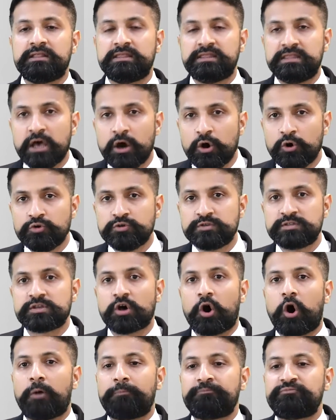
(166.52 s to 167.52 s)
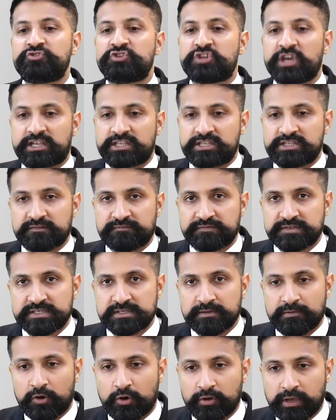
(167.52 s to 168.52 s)
those
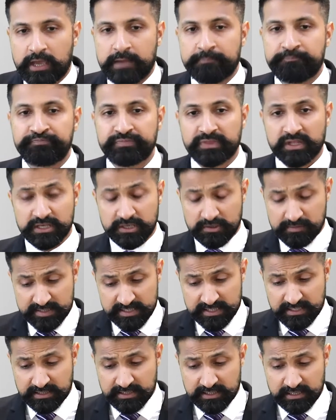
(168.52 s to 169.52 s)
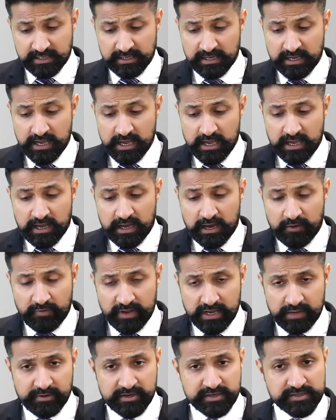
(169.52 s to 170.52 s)
objectives, okay, using the
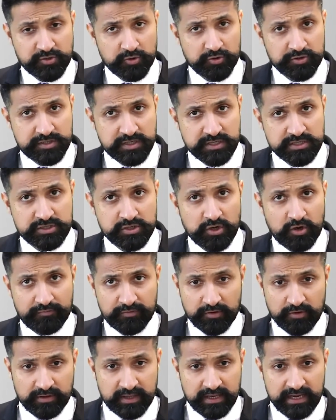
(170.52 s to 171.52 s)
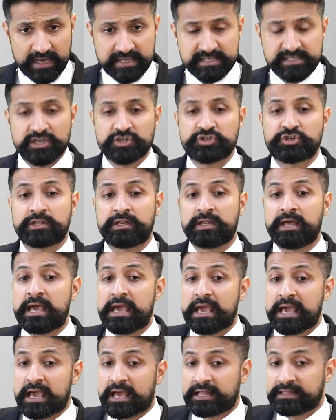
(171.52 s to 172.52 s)
available resources of the organization.
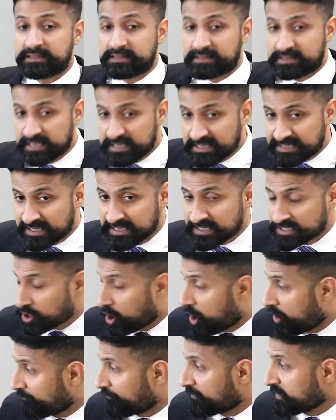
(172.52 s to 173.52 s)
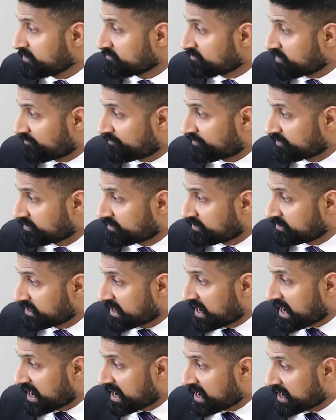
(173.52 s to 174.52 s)
This is often referred
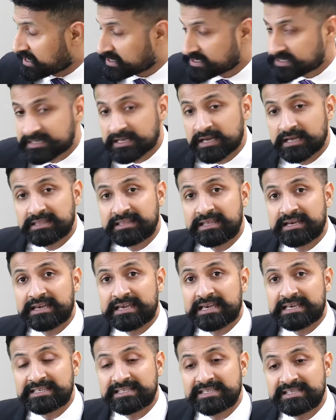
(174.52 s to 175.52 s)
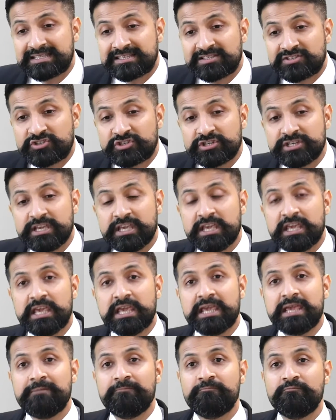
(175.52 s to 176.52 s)
as the
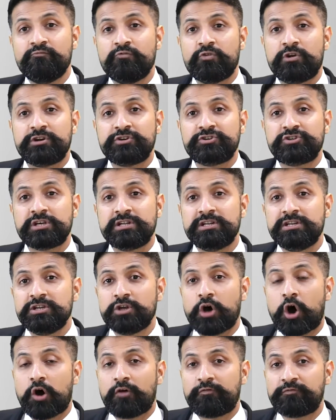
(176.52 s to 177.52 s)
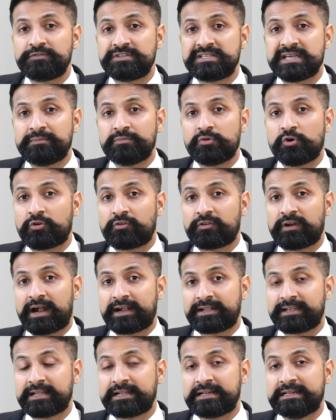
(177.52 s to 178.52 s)
extreme version of
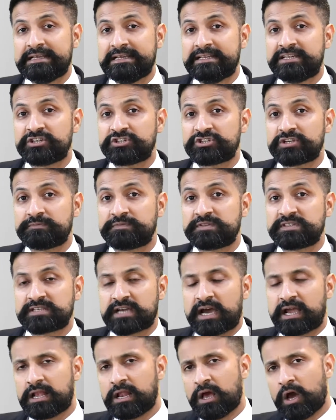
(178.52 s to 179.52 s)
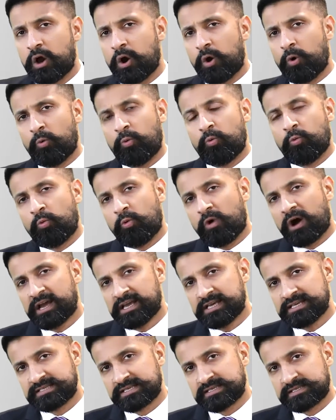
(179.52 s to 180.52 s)
Democratic Leadership Style. Why
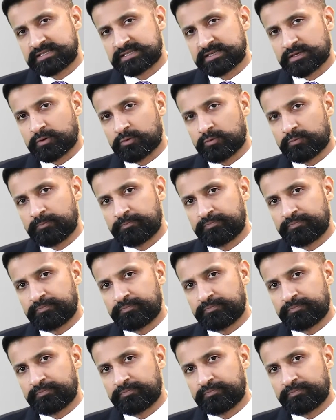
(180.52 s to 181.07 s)
is it so?